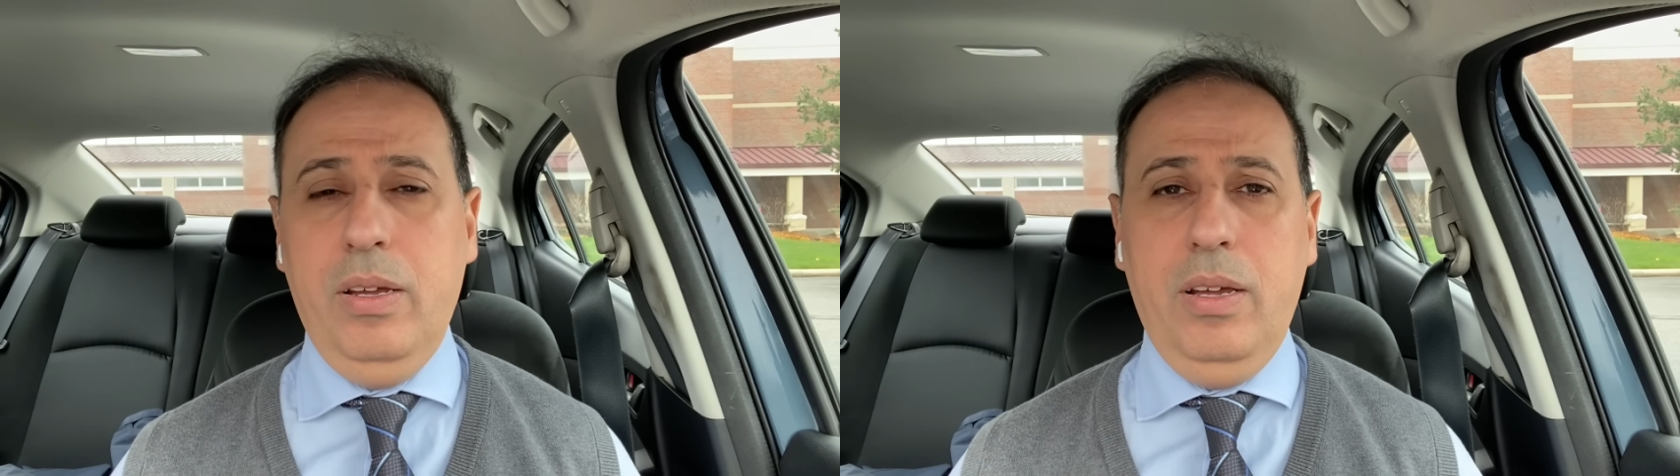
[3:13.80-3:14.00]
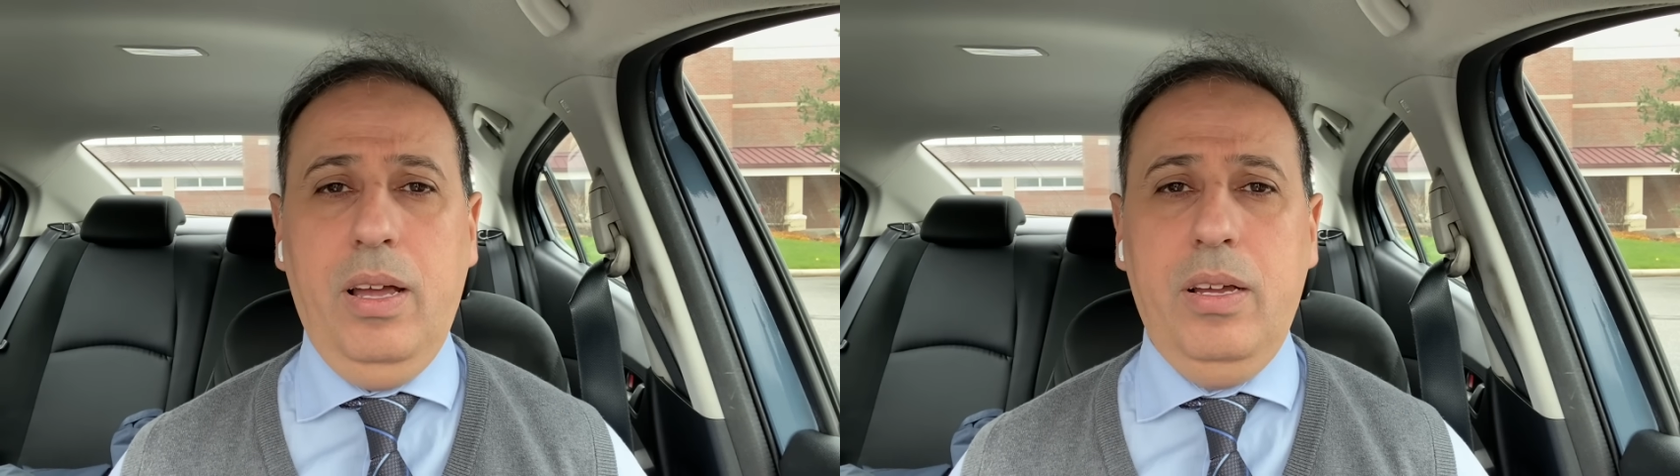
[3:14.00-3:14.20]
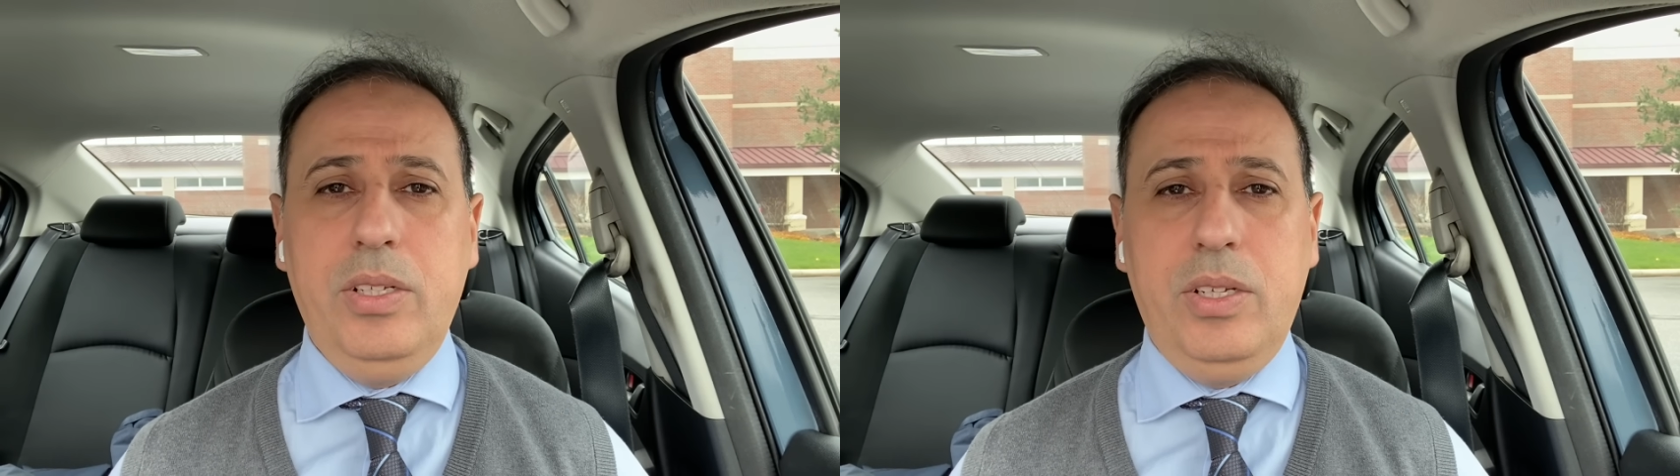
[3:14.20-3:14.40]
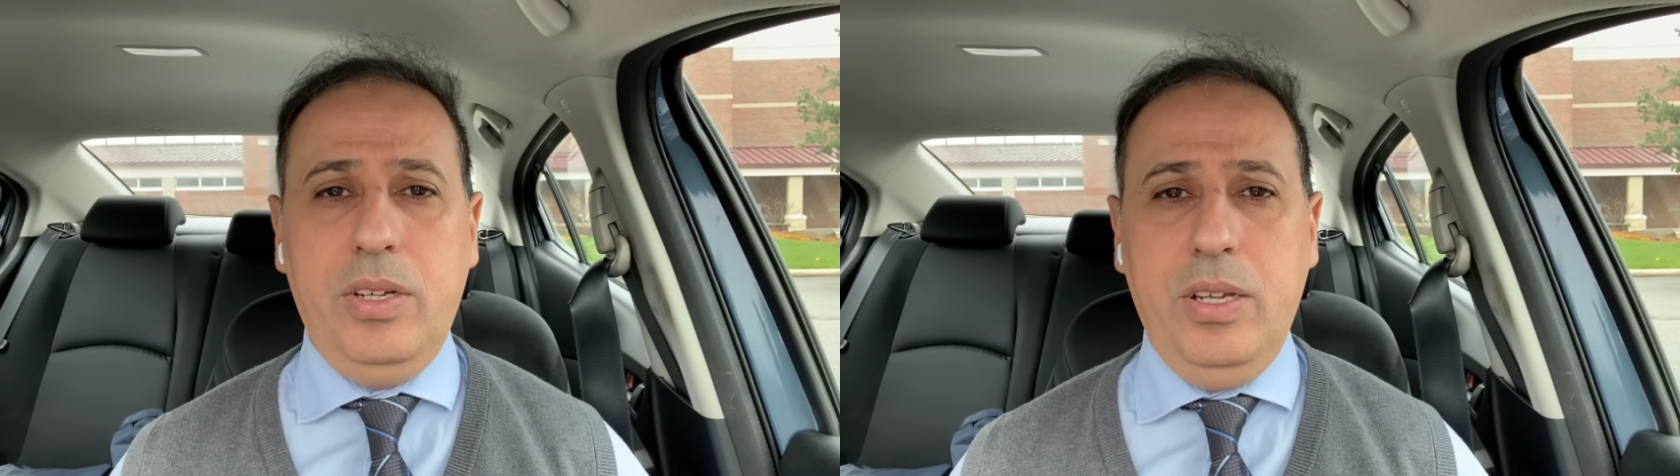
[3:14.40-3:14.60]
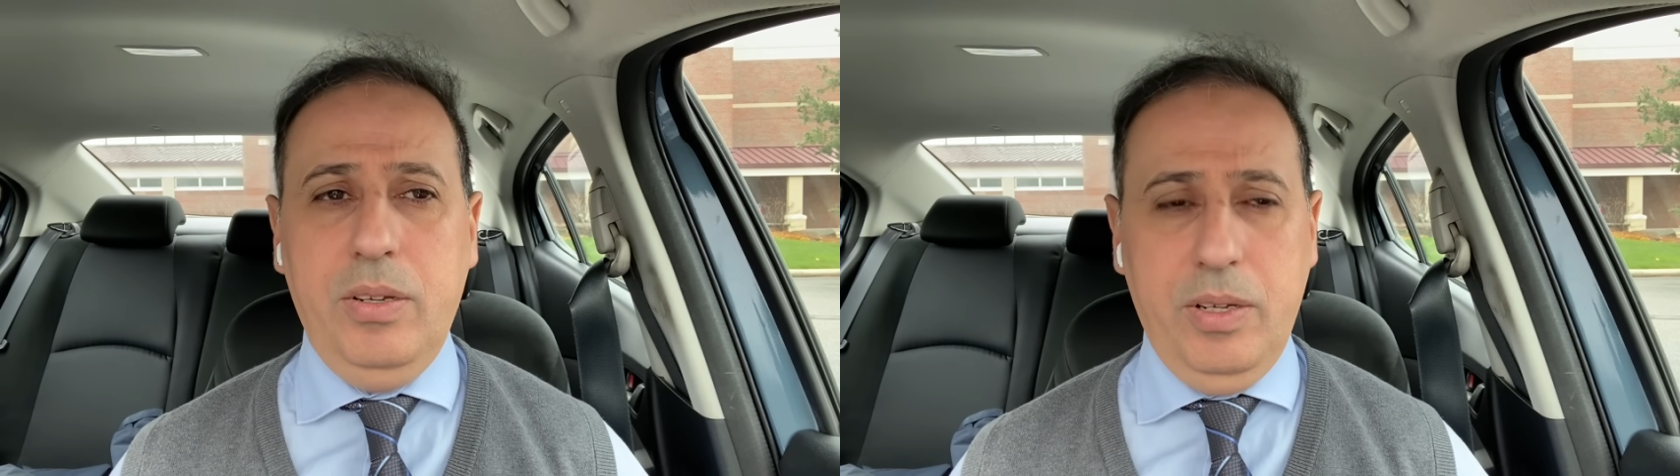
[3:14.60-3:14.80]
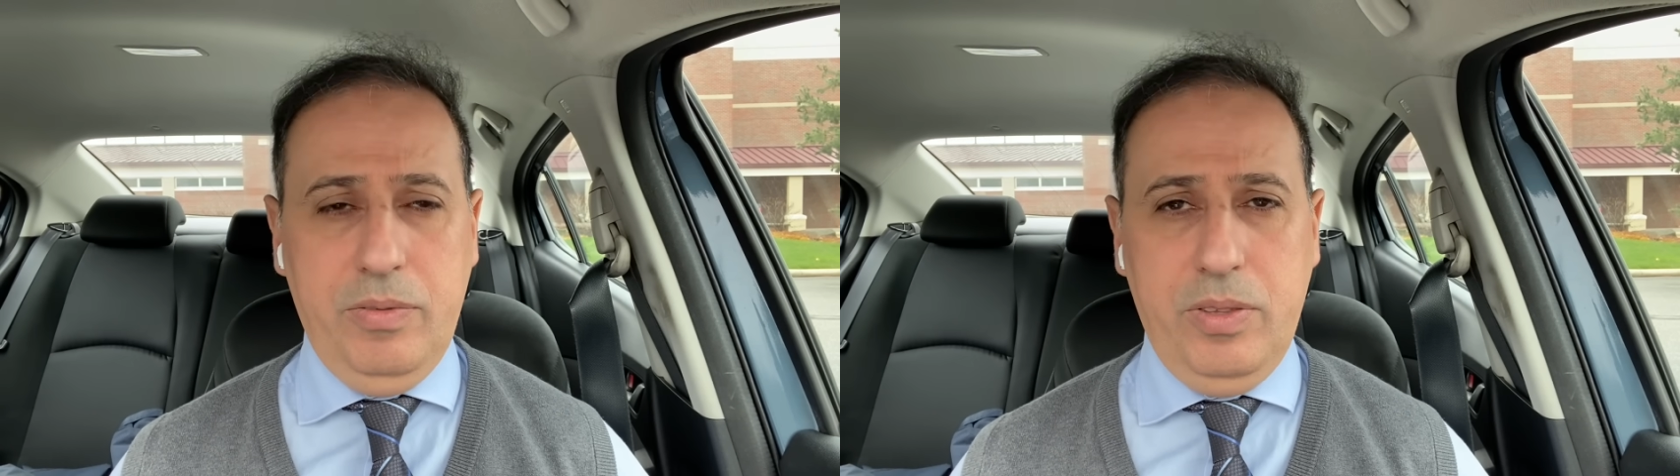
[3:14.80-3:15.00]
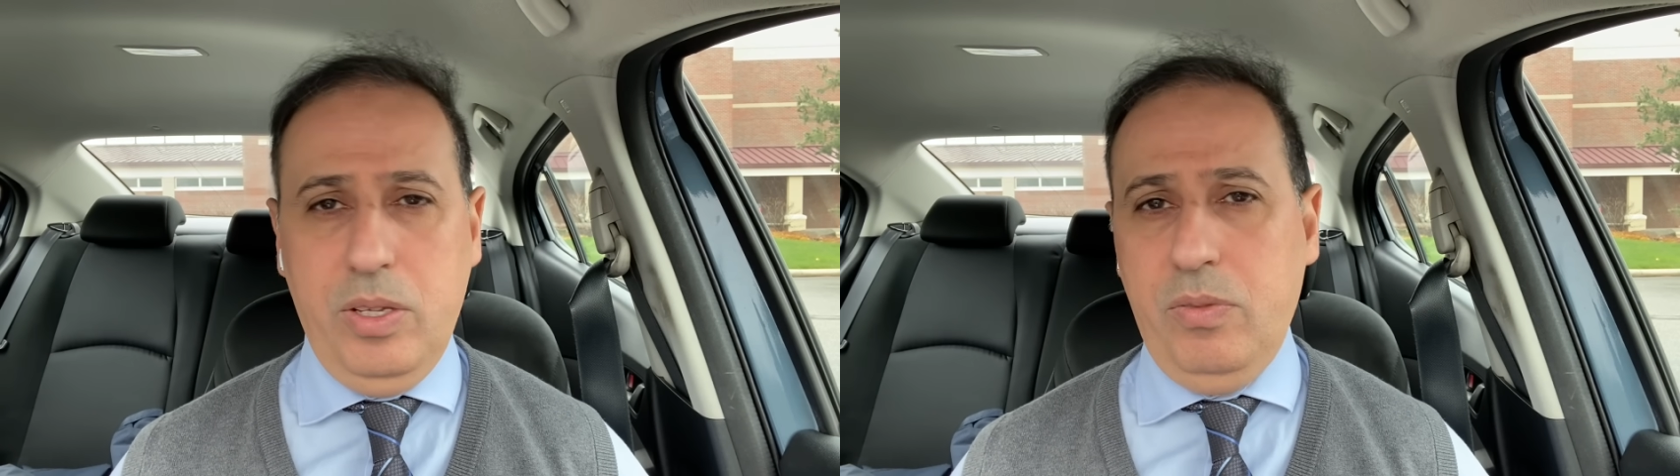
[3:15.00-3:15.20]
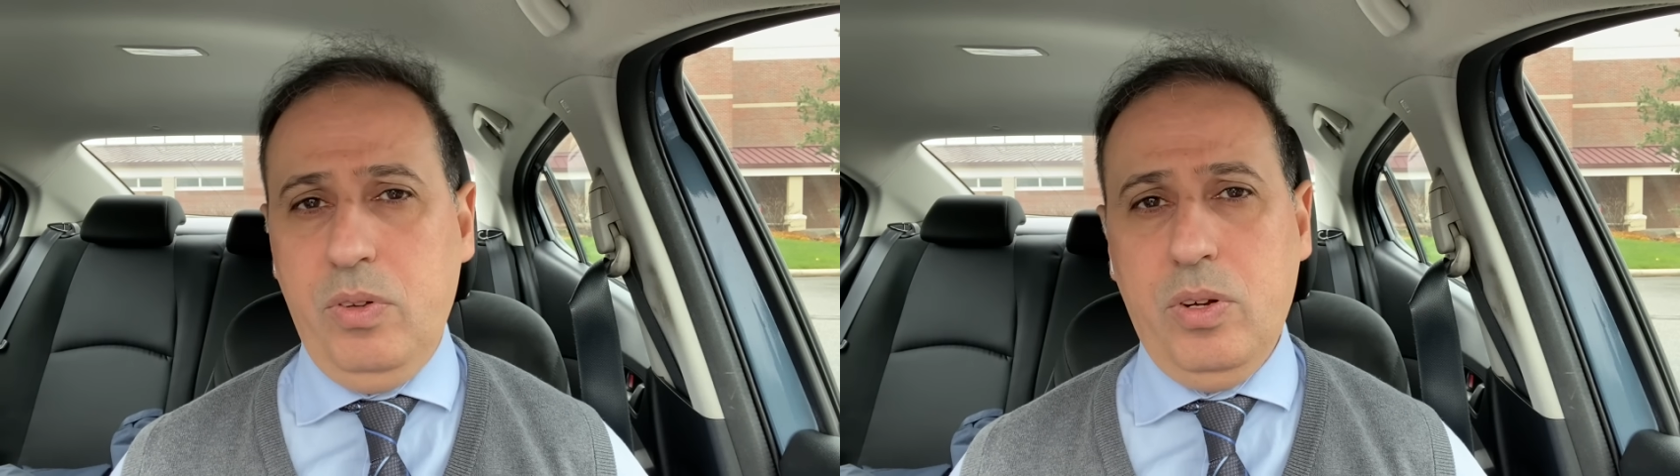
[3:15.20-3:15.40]
uh, degree, if the,
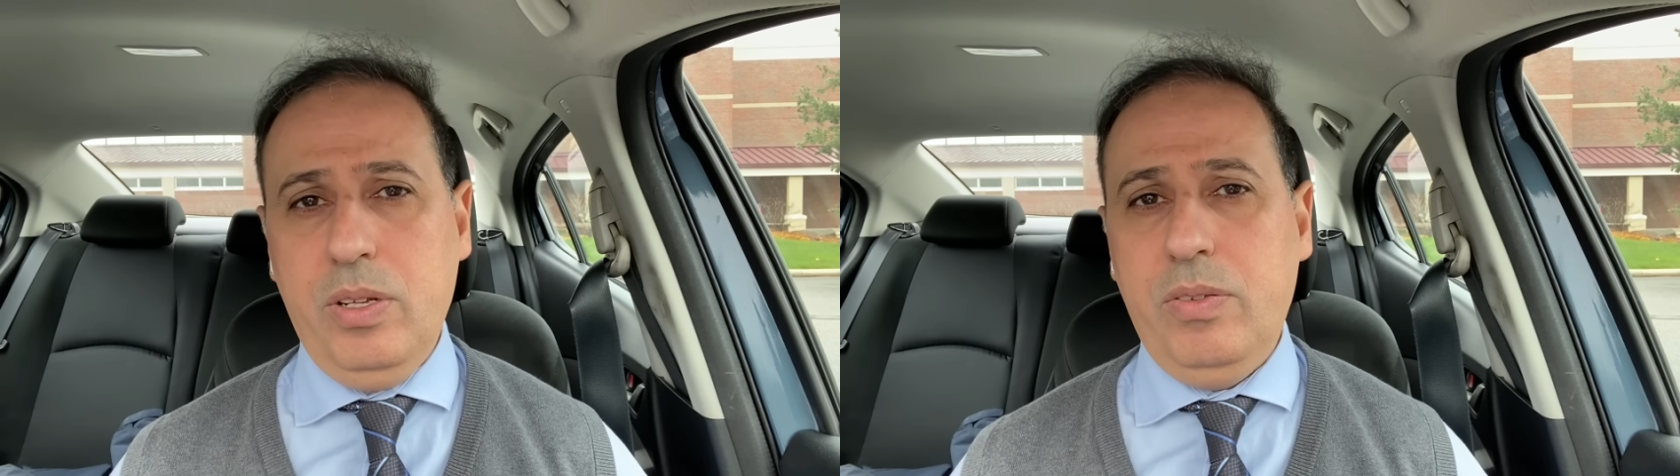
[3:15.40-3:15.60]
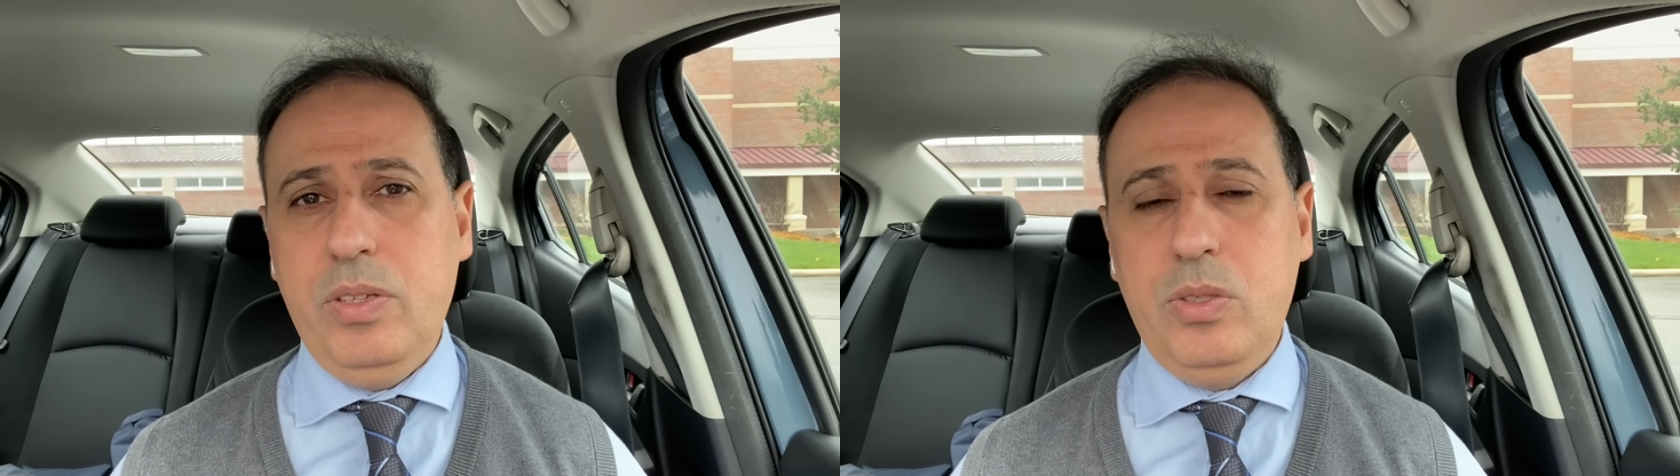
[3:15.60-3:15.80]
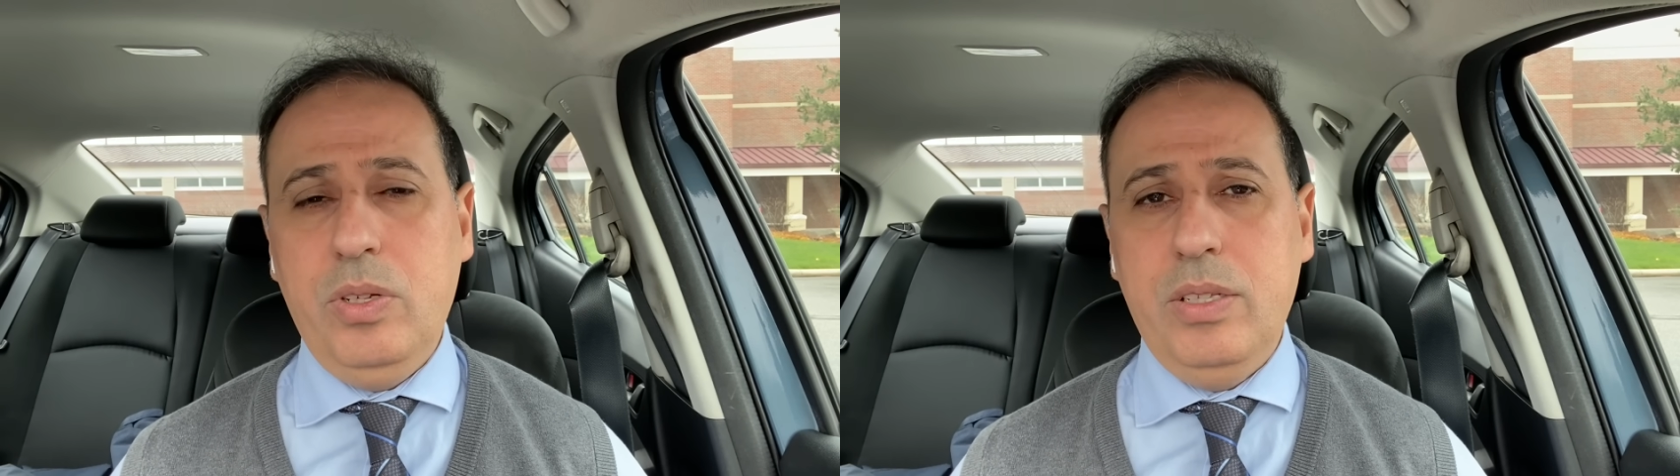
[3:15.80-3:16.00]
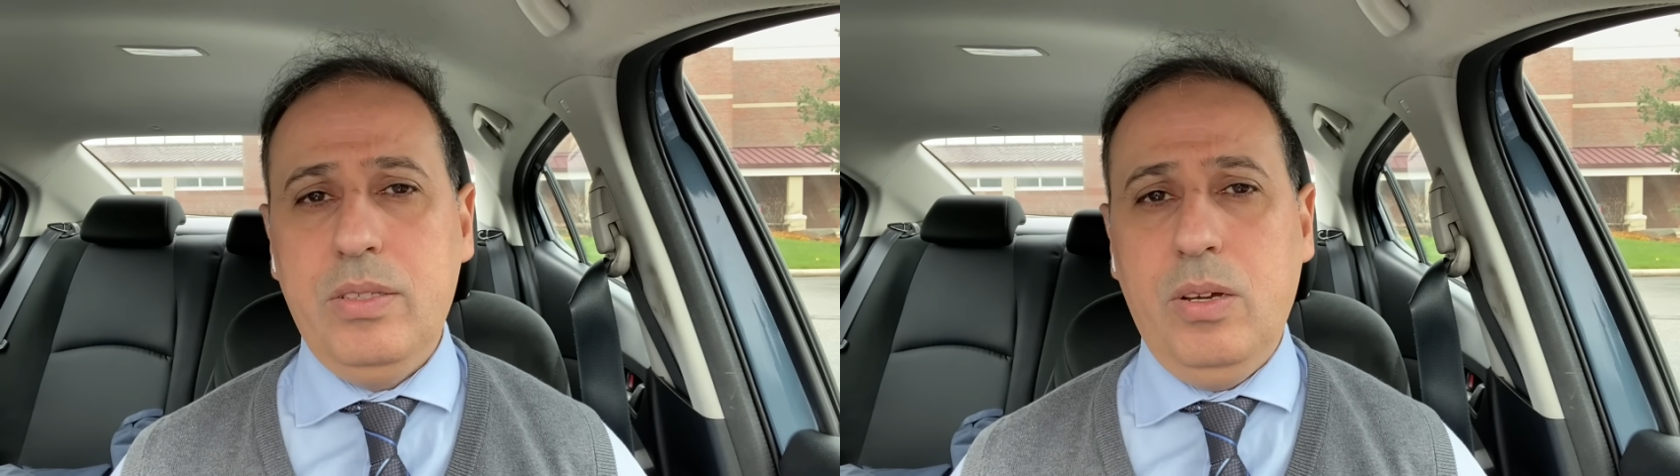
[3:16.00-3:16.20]
if you are if a student